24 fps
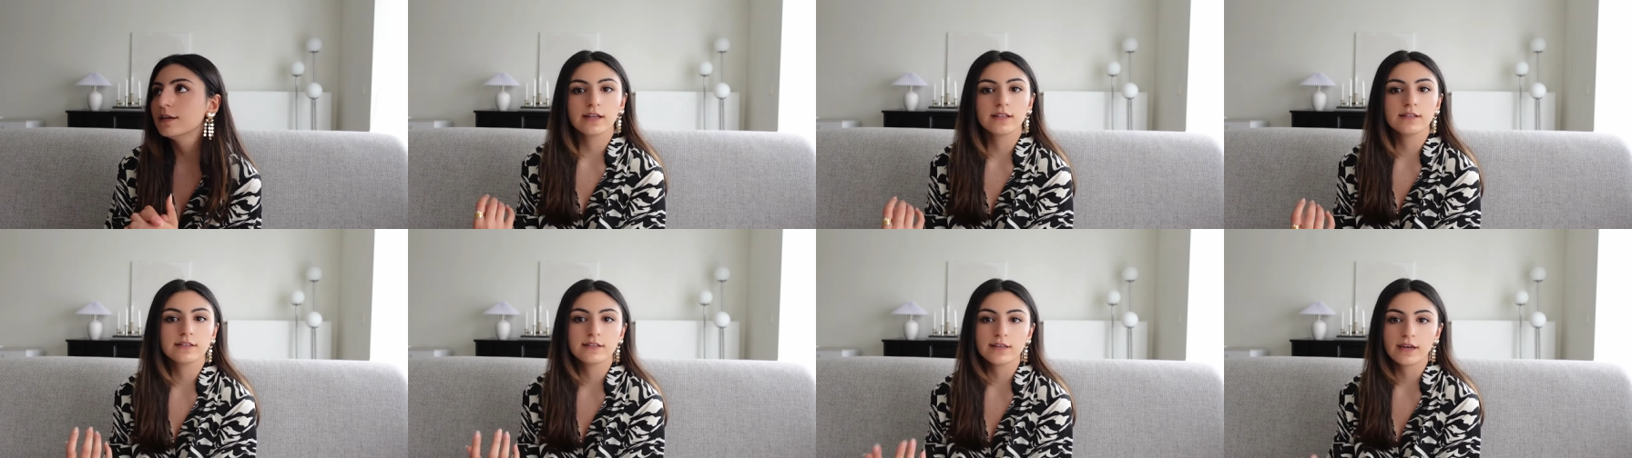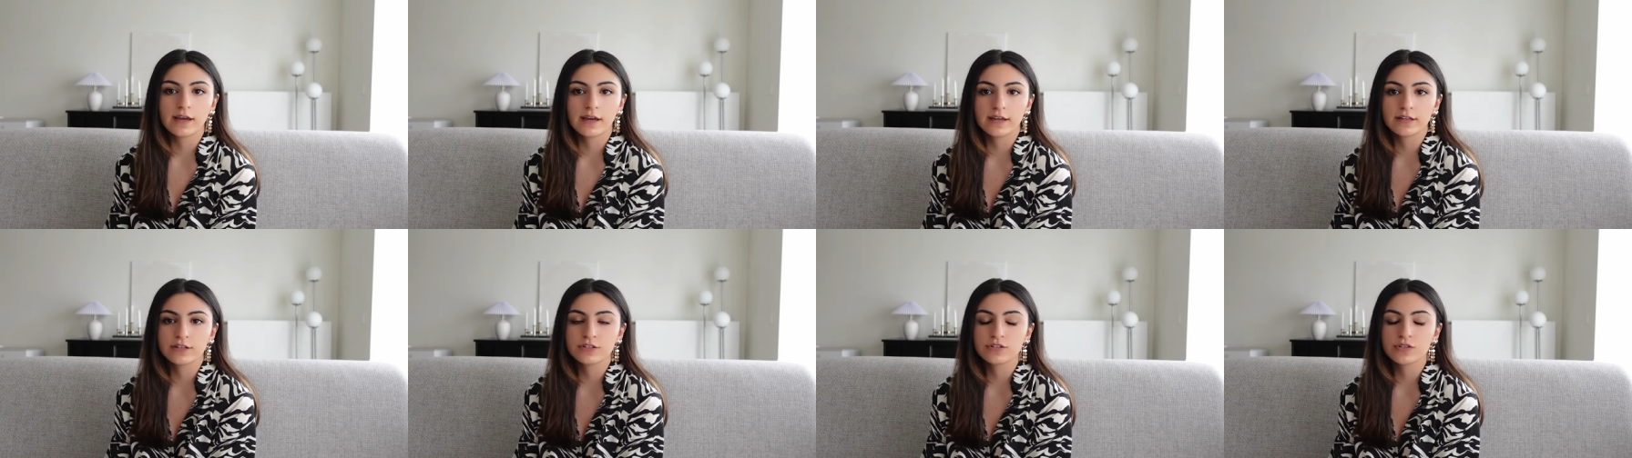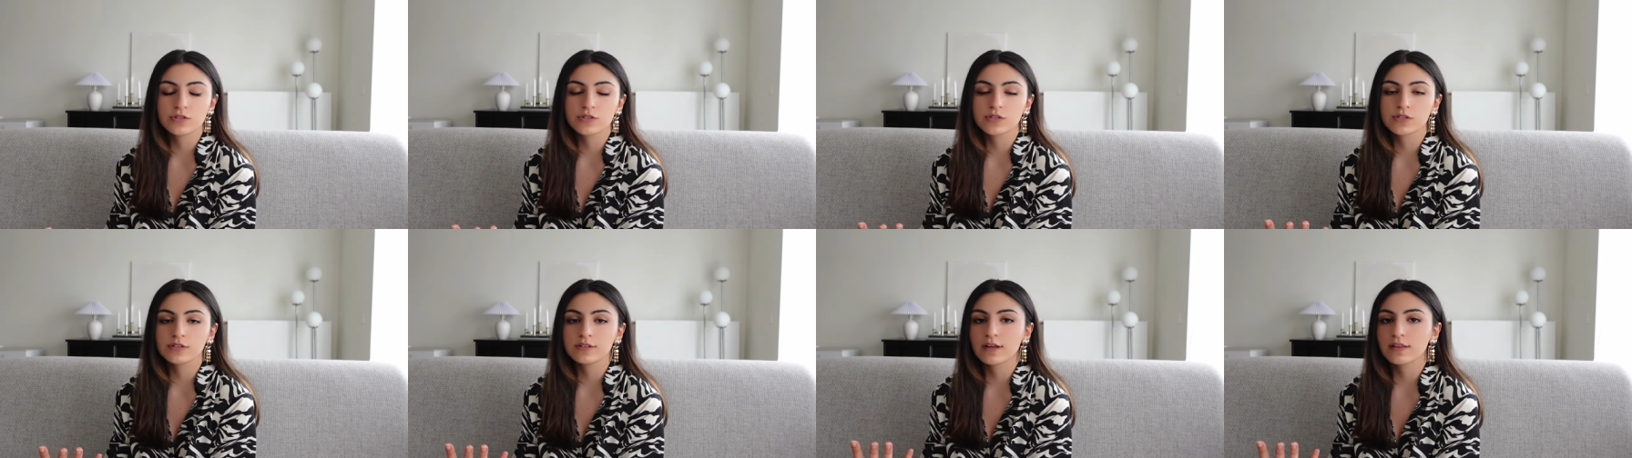And yeah, it's
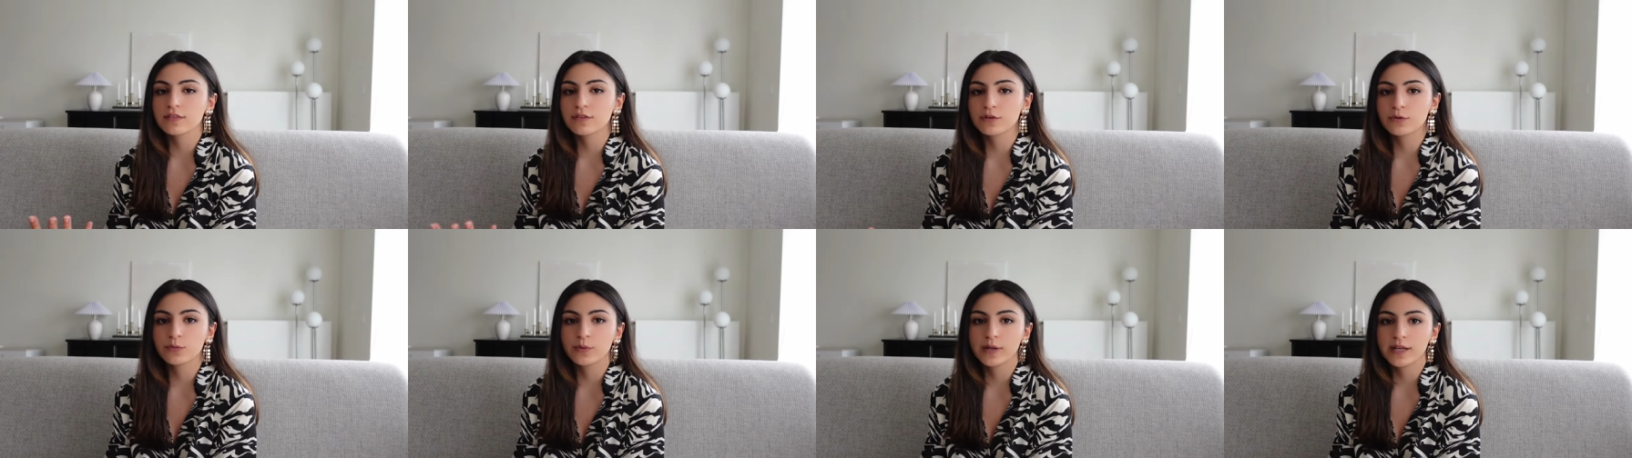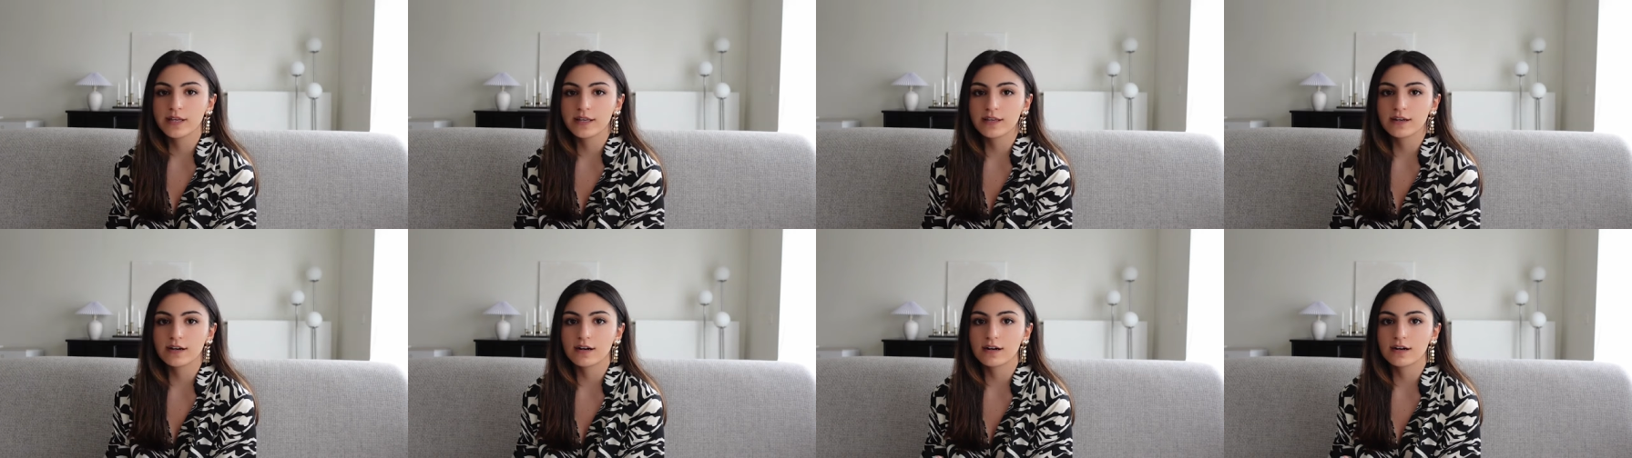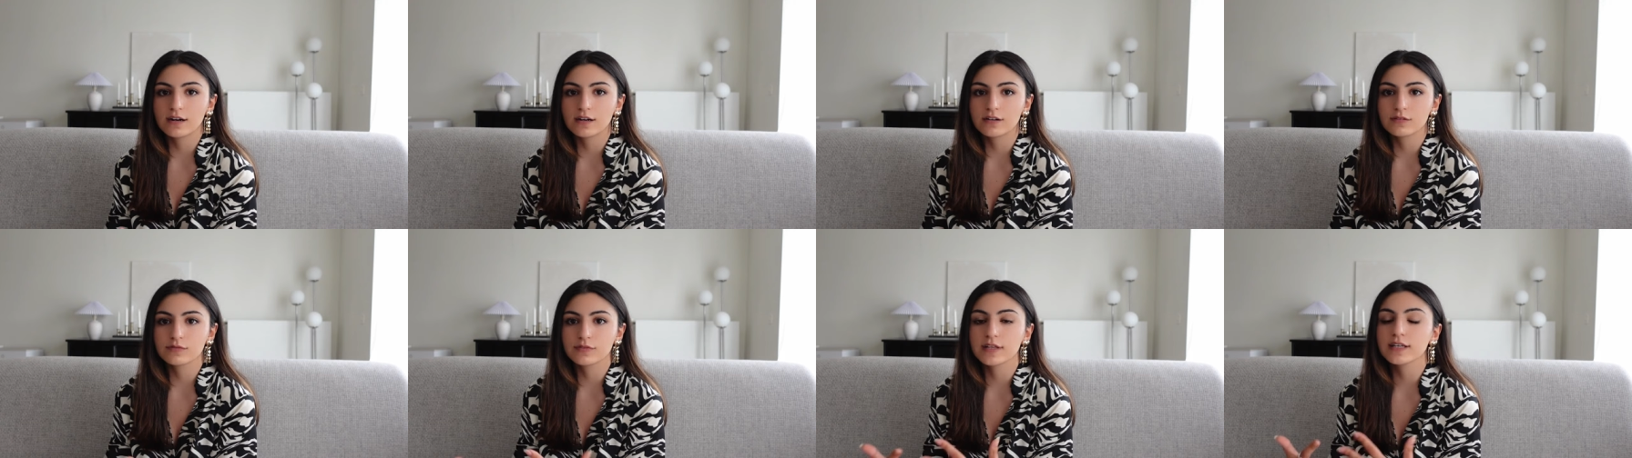just another way
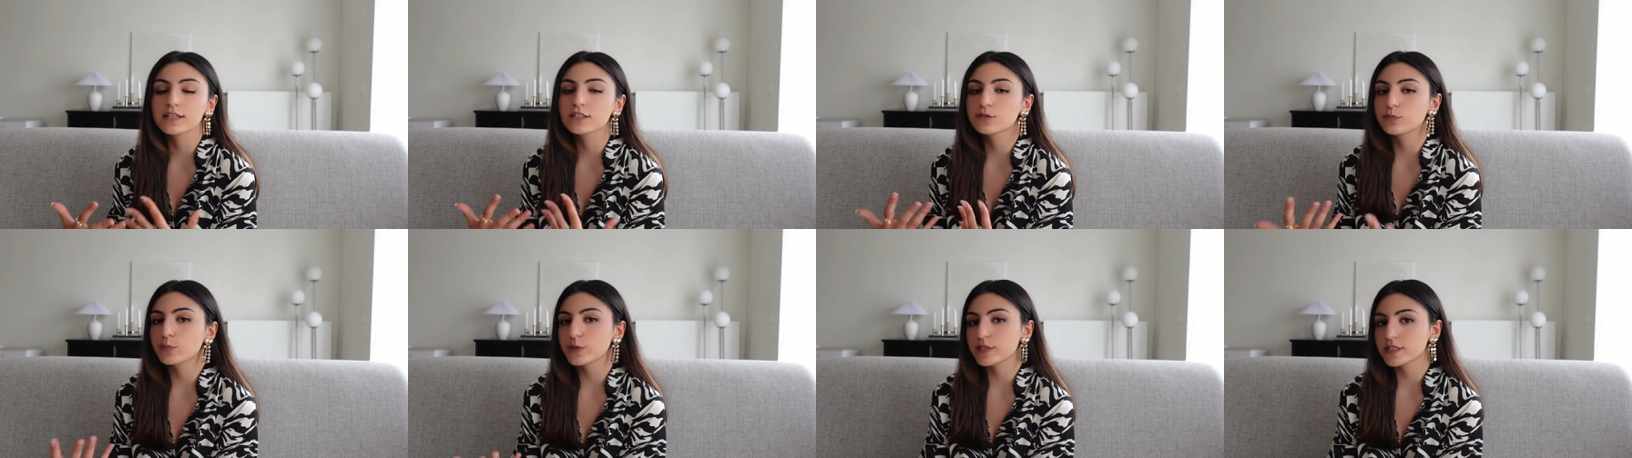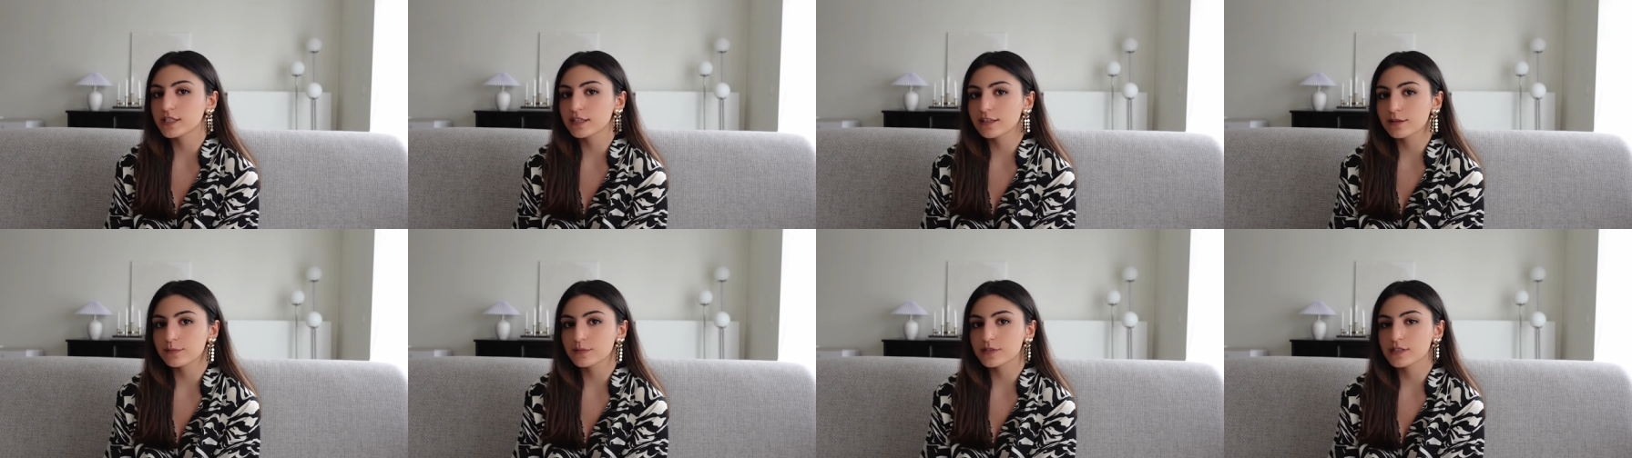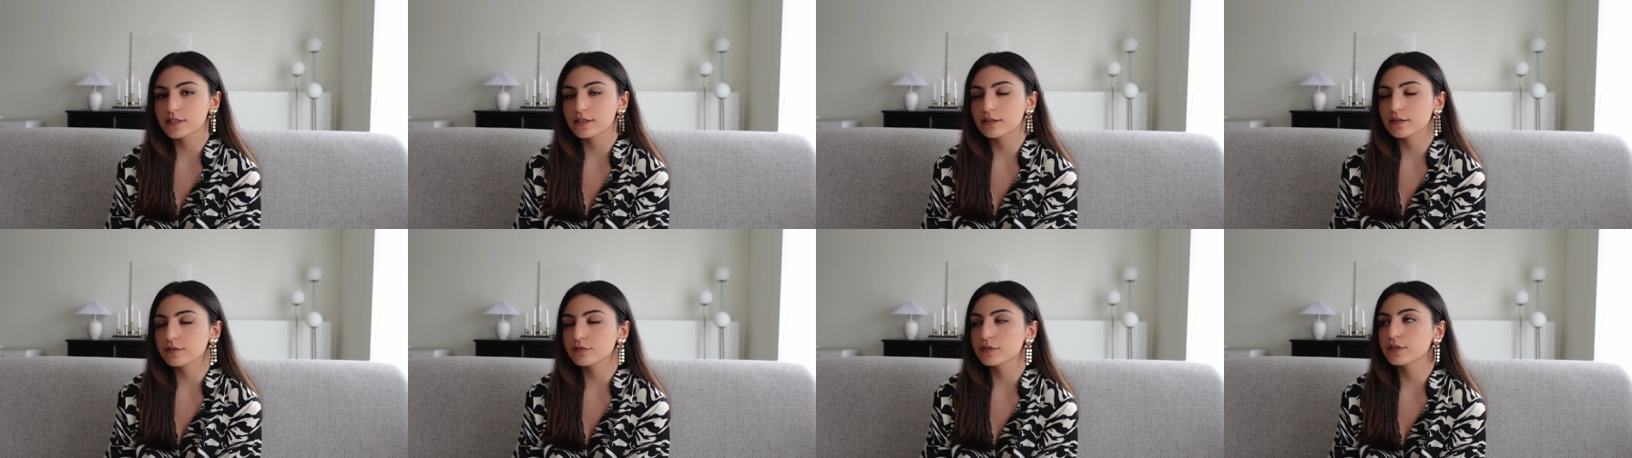of expressing
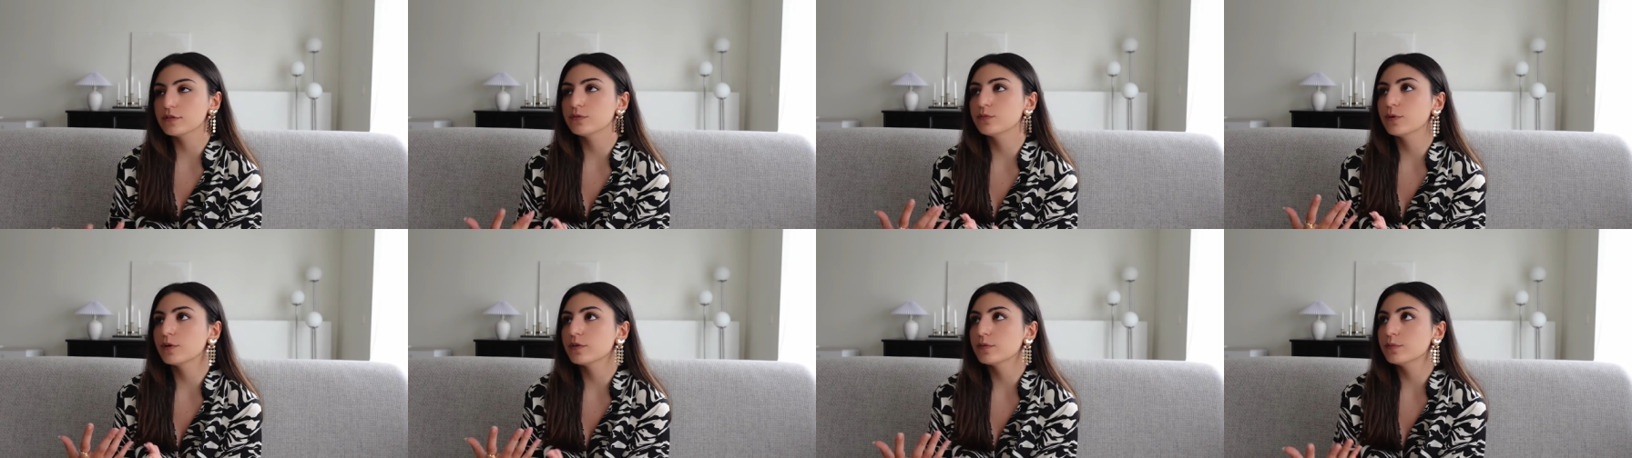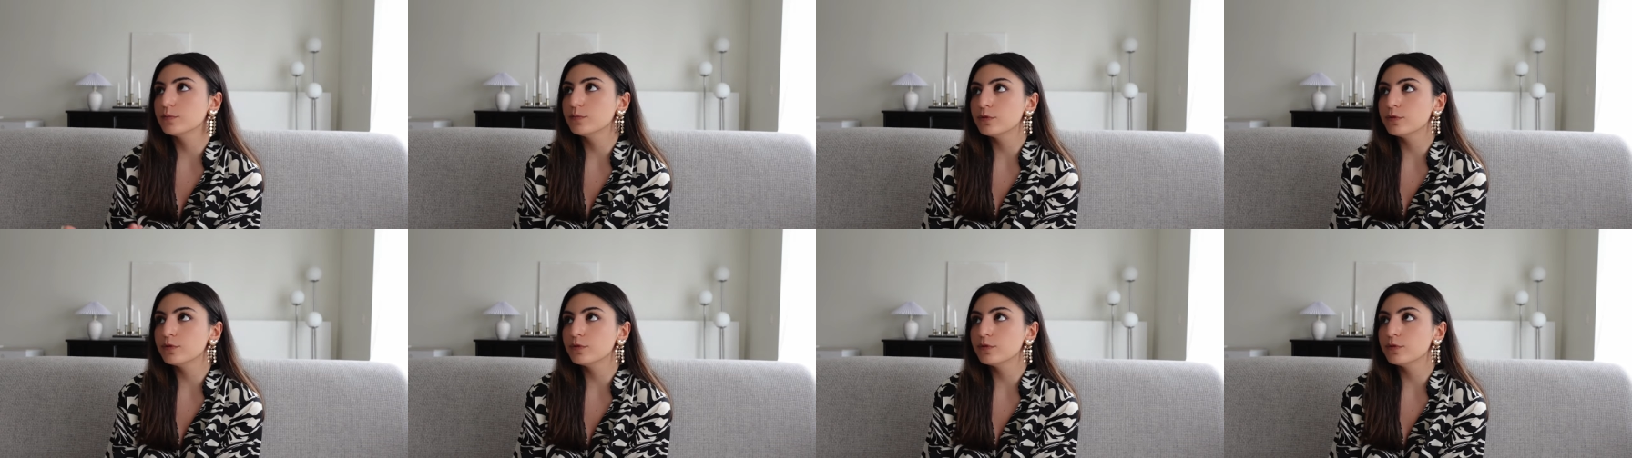themselves and what